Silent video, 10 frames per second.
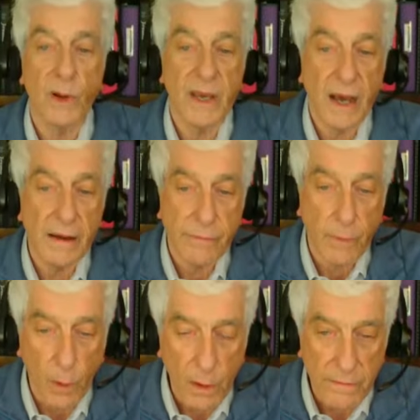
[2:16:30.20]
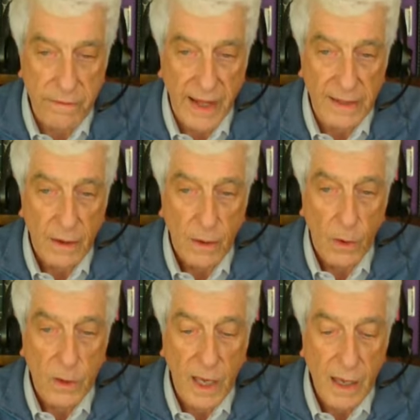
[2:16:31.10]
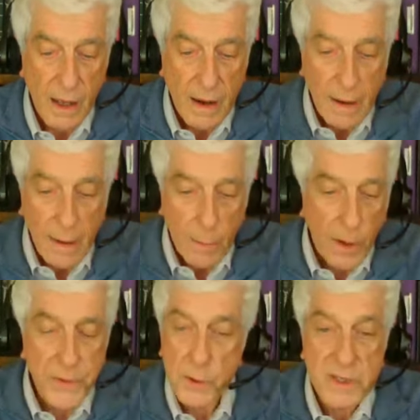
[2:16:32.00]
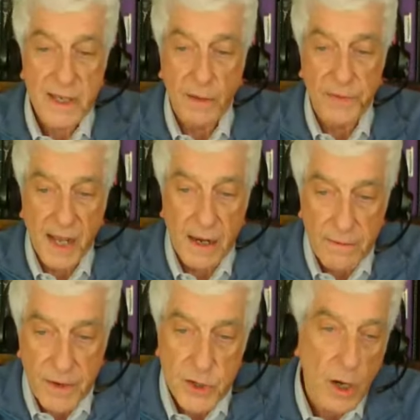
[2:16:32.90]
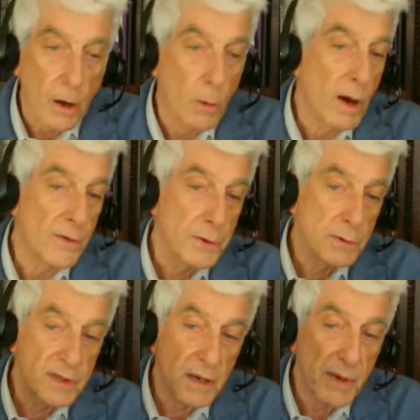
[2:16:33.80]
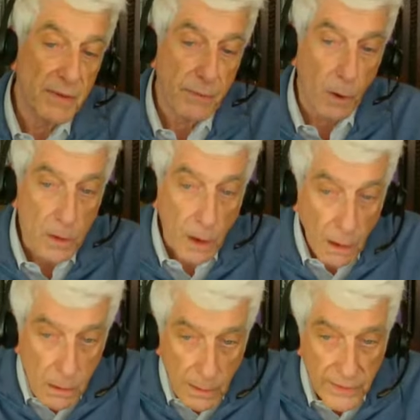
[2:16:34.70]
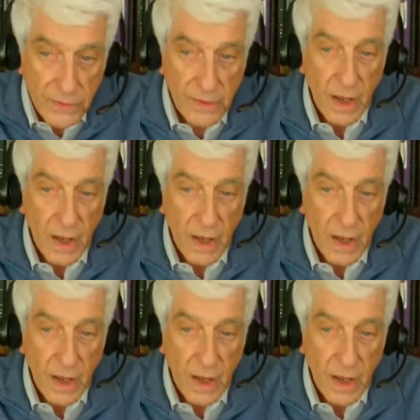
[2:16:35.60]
We have all of that. Okay, what you see on television or what you see before Congress